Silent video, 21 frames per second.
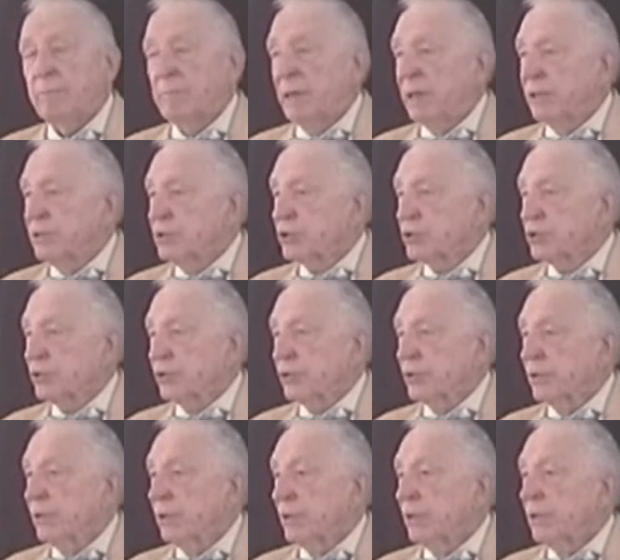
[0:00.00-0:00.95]
my
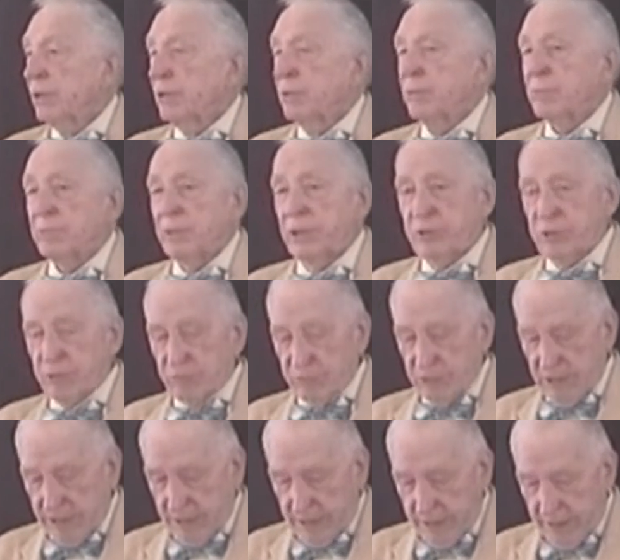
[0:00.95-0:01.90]
sure
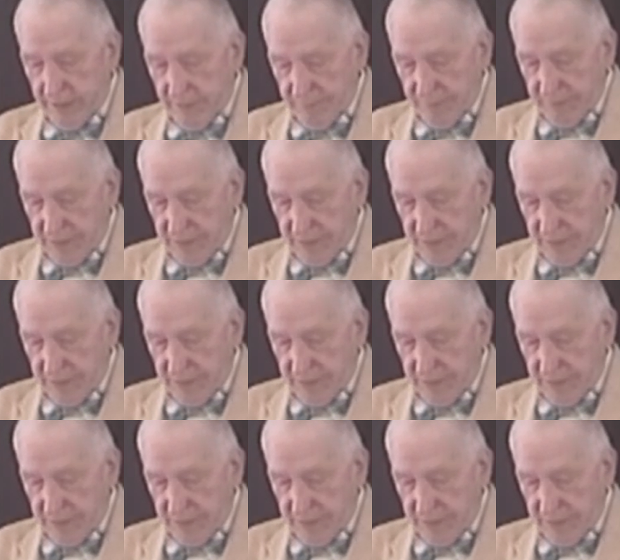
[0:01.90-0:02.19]
retreat.